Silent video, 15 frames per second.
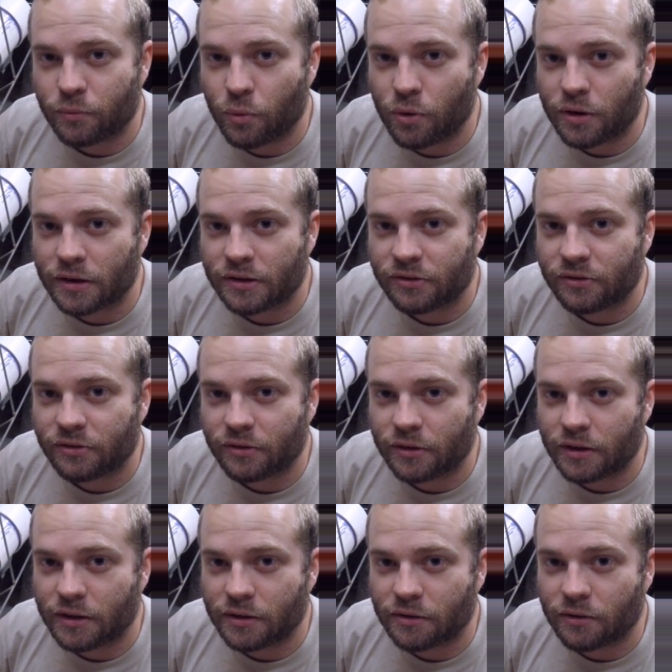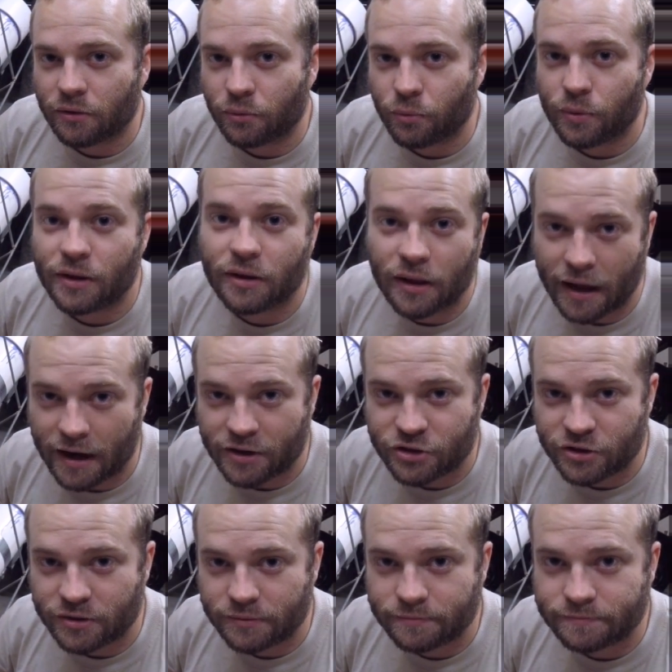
works in real action.